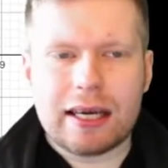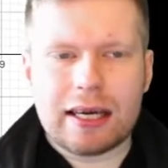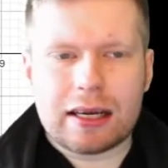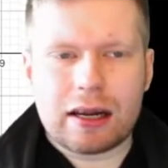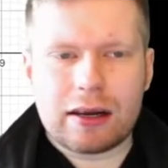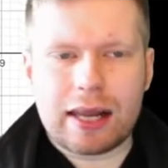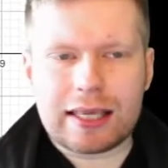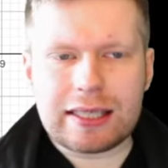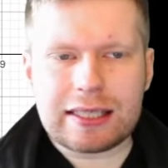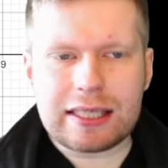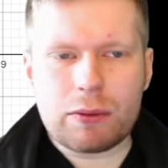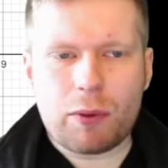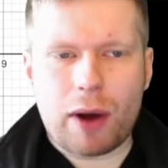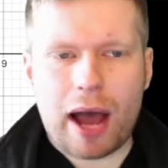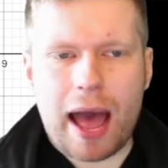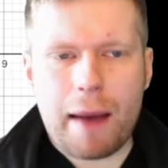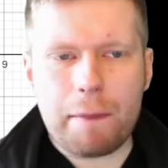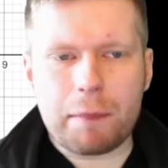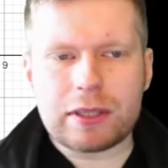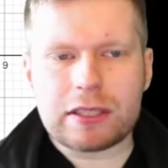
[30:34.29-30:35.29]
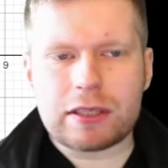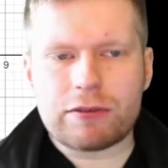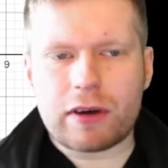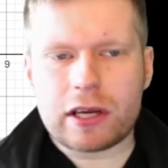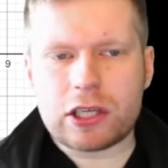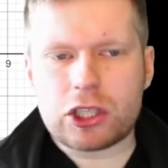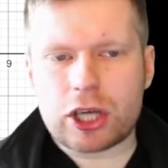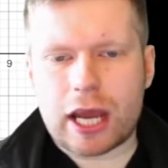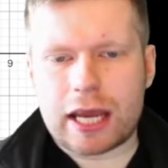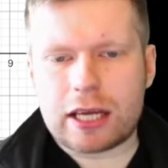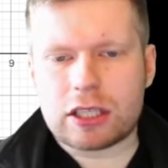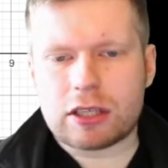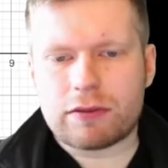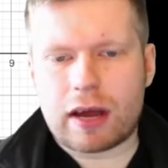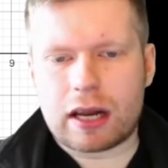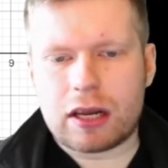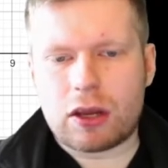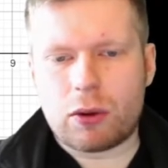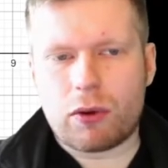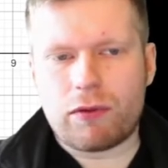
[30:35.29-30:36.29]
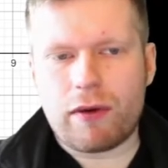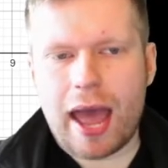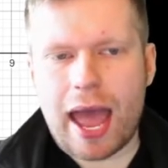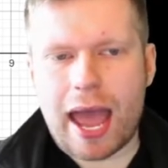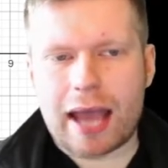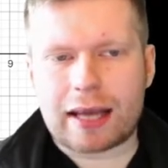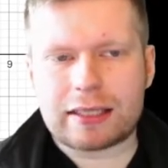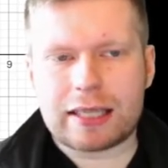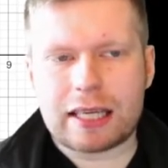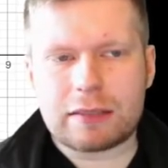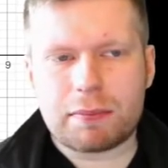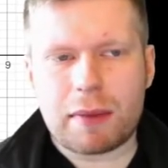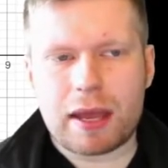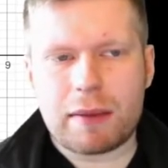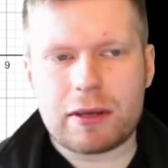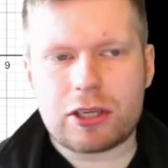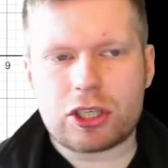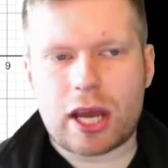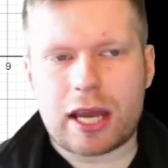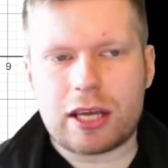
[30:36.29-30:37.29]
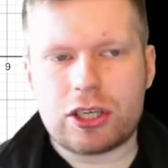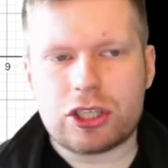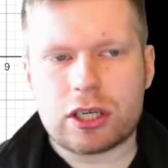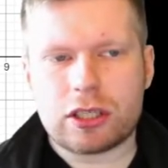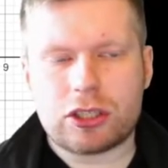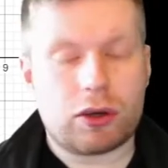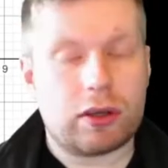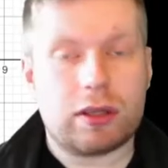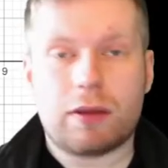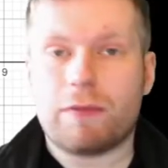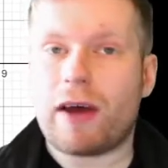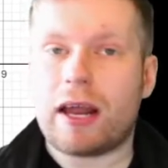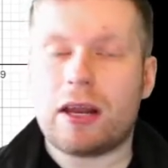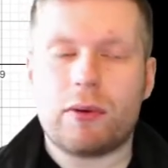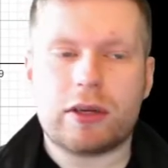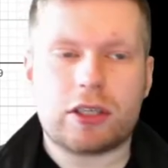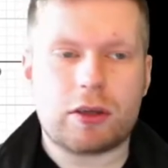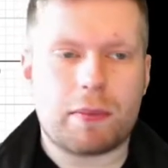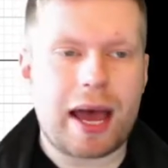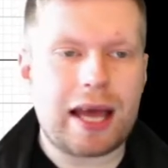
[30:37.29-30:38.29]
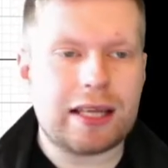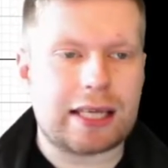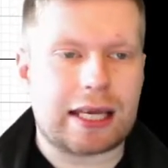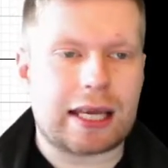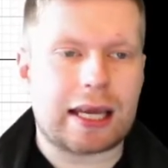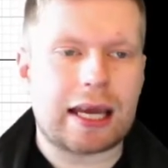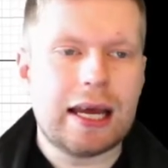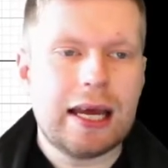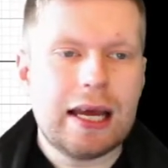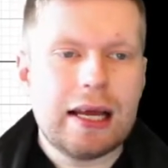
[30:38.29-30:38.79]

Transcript: Now let's see what happens if I change the value of x. Let's maybe change it, sorry, the value which I'm adding.